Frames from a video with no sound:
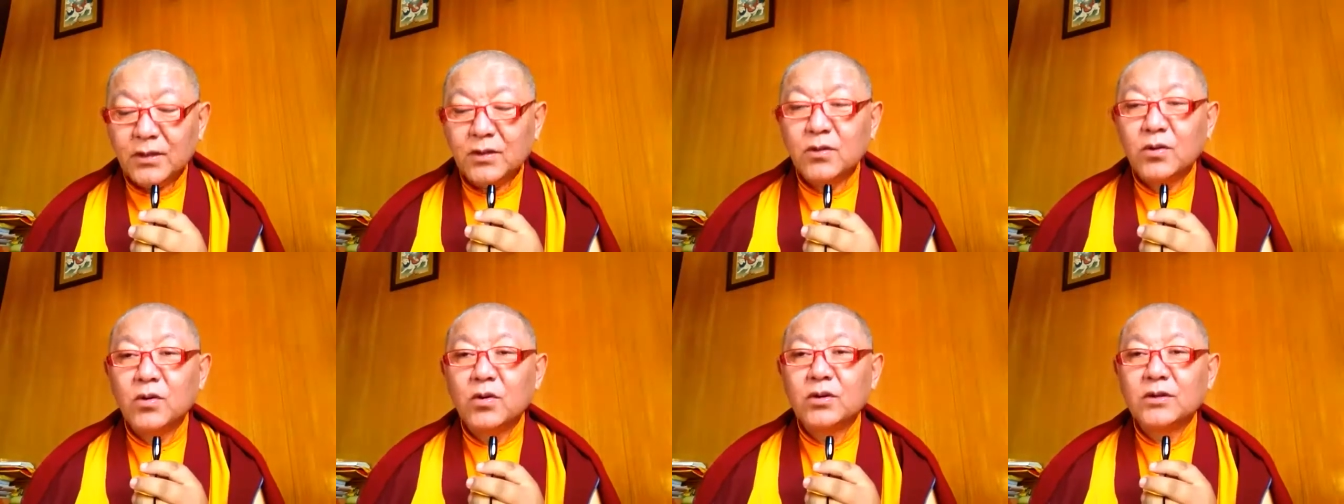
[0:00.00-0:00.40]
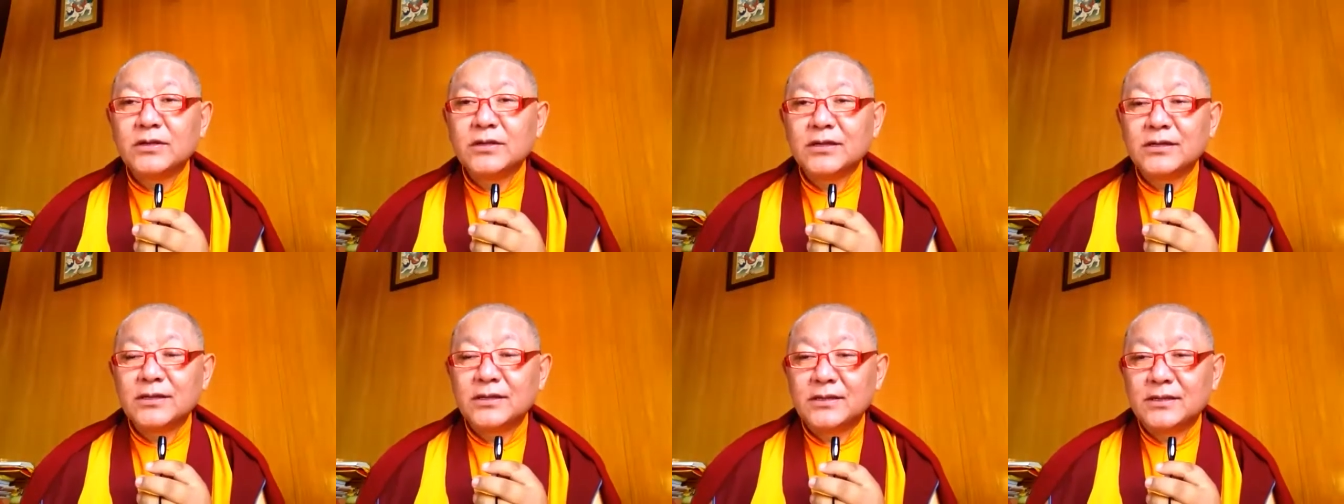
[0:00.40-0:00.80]
All
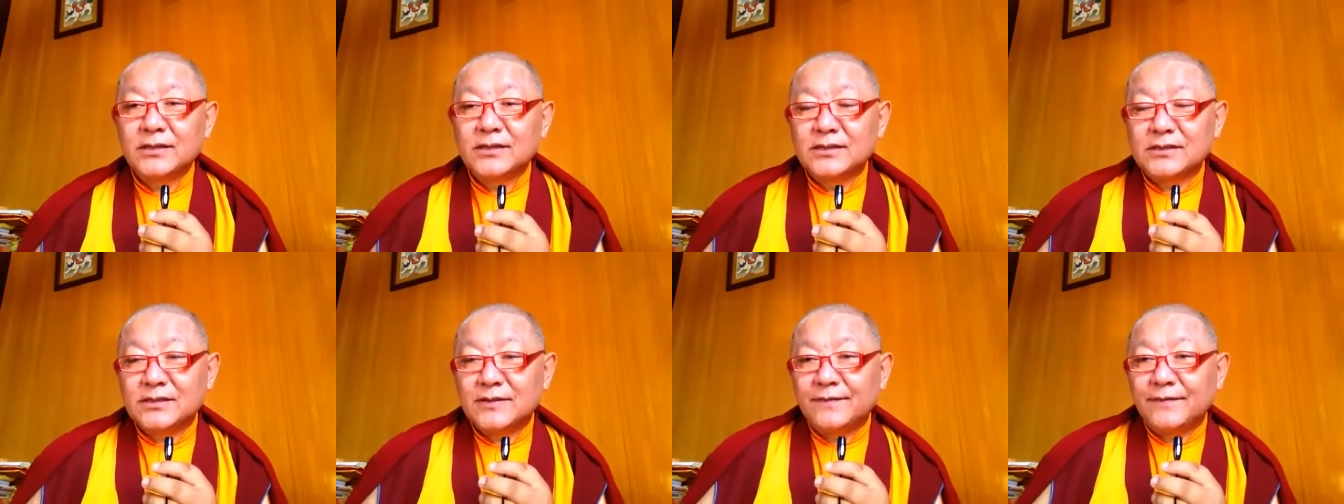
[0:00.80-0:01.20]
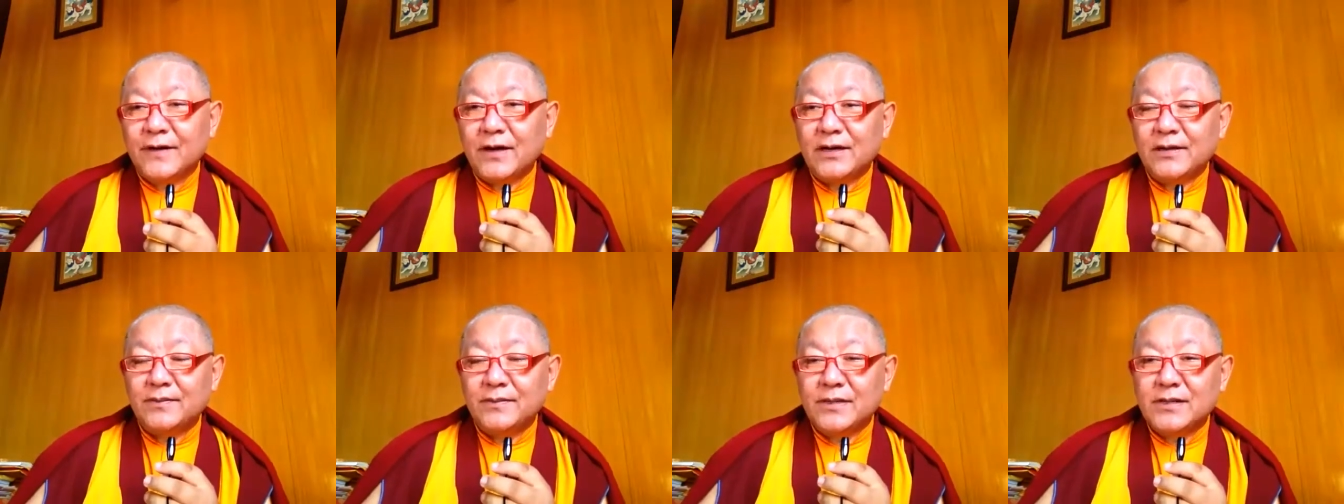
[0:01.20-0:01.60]
the
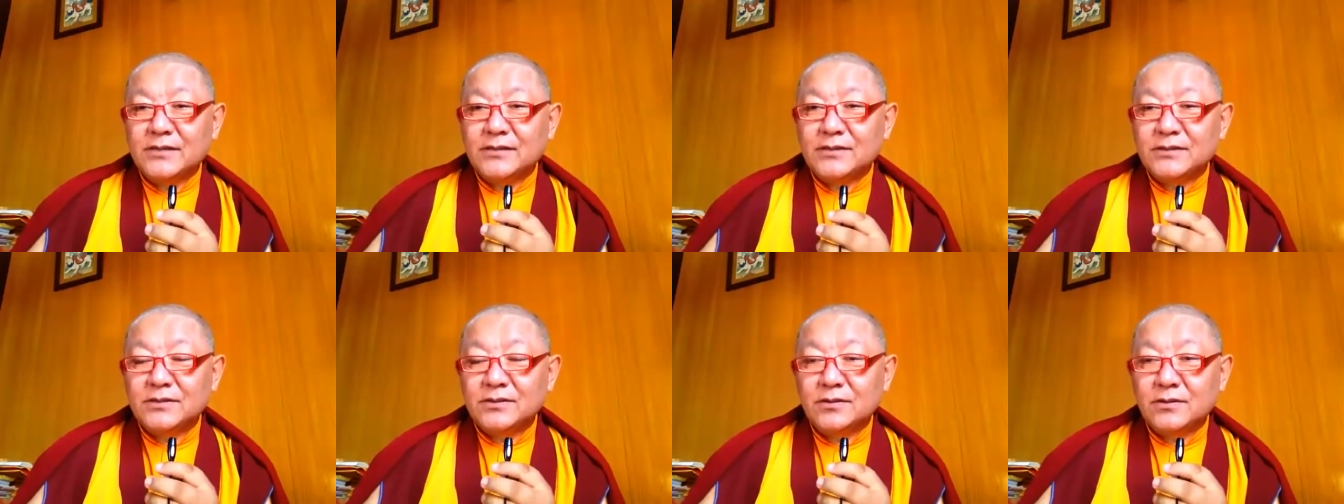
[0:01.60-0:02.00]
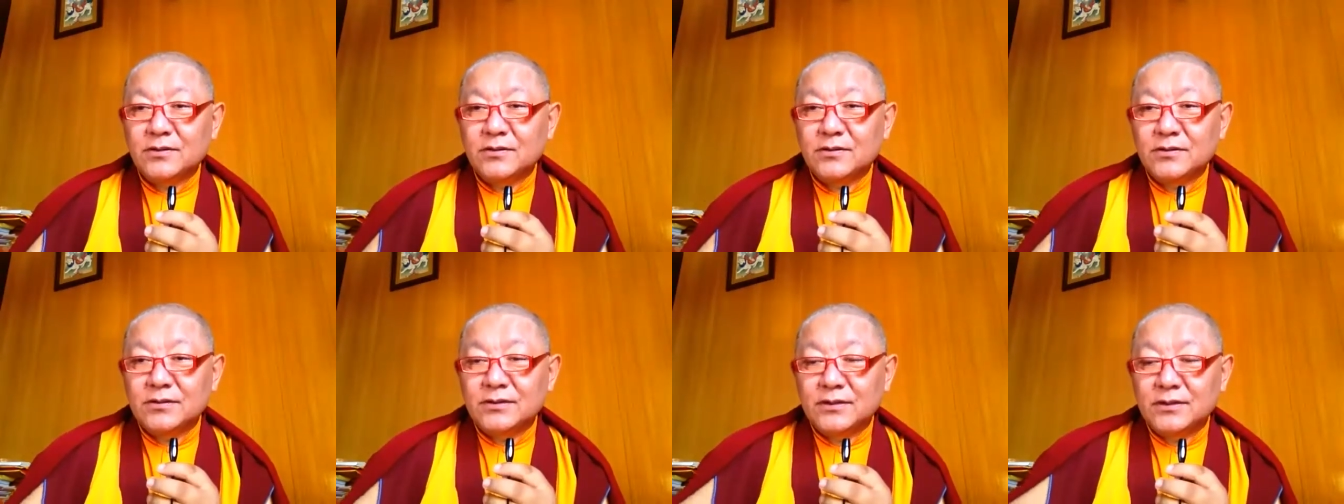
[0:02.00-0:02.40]
defilements
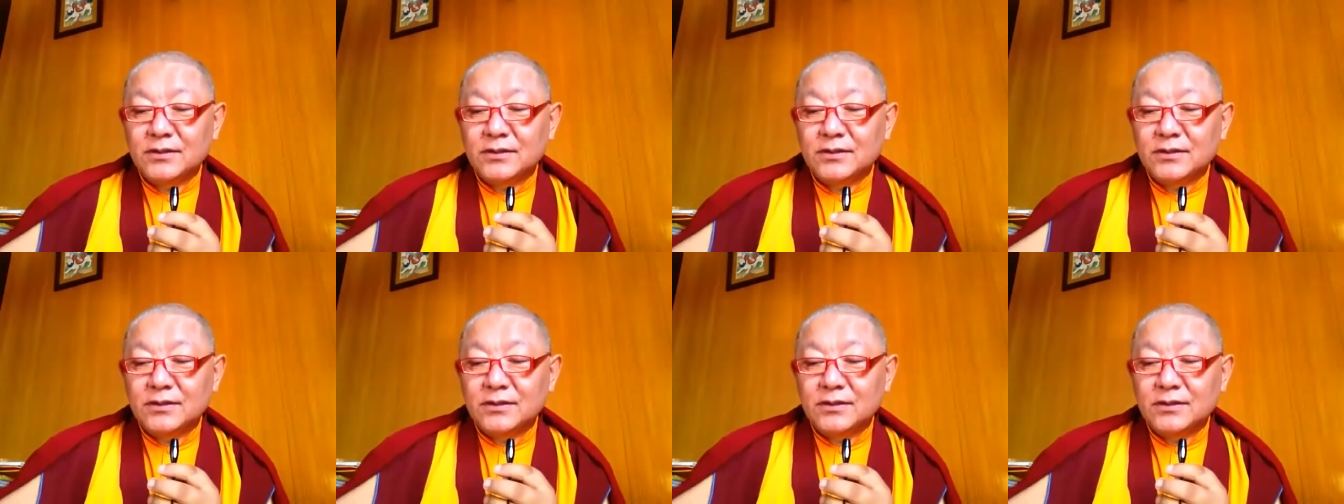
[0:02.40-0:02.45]
or